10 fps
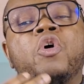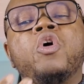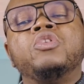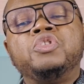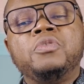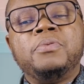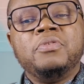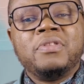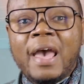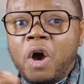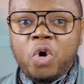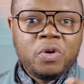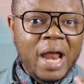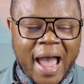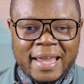contribute their
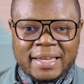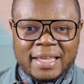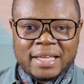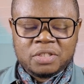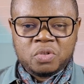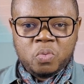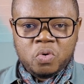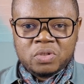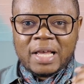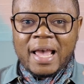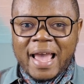own ideas towards